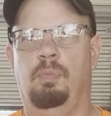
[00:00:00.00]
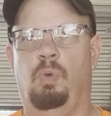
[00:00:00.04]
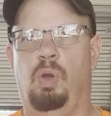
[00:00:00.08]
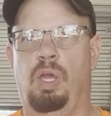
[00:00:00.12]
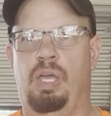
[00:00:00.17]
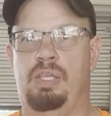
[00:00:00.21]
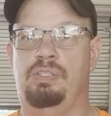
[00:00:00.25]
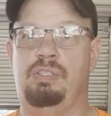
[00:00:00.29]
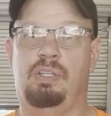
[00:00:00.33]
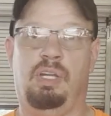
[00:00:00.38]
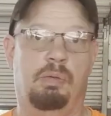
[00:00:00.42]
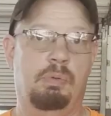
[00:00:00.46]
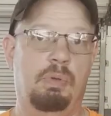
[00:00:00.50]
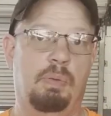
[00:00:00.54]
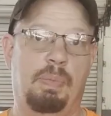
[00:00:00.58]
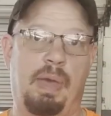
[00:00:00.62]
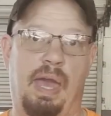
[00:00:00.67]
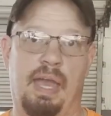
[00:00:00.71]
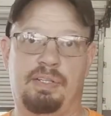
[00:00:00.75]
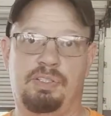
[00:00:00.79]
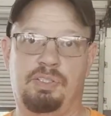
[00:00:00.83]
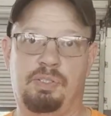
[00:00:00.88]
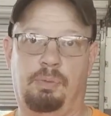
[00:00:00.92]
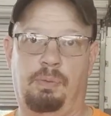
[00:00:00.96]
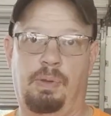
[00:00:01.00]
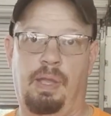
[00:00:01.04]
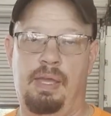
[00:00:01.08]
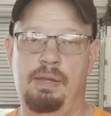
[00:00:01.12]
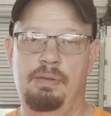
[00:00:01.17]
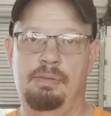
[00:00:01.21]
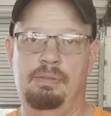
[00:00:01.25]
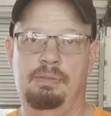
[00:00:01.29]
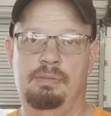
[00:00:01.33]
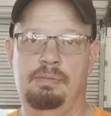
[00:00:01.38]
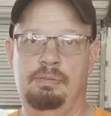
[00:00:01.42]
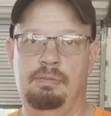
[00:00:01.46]
It's going to be back to
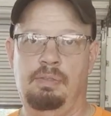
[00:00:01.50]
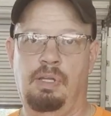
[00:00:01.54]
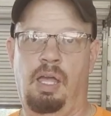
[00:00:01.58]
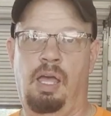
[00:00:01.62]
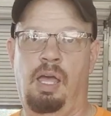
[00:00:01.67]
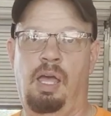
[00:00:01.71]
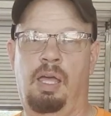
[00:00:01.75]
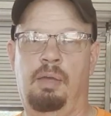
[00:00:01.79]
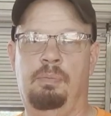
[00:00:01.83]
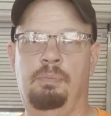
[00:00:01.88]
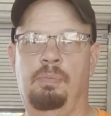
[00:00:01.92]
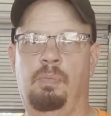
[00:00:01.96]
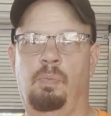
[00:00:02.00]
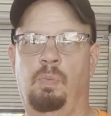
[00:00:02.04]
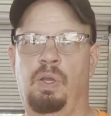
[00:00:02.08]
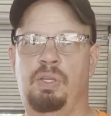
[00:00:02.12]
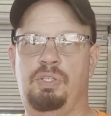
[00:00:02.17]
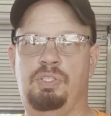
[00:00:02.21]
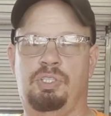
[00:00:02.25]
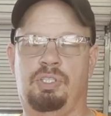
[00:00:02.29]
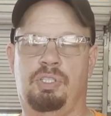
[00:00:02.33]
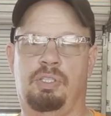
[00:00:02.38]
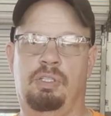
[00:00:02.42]
red, which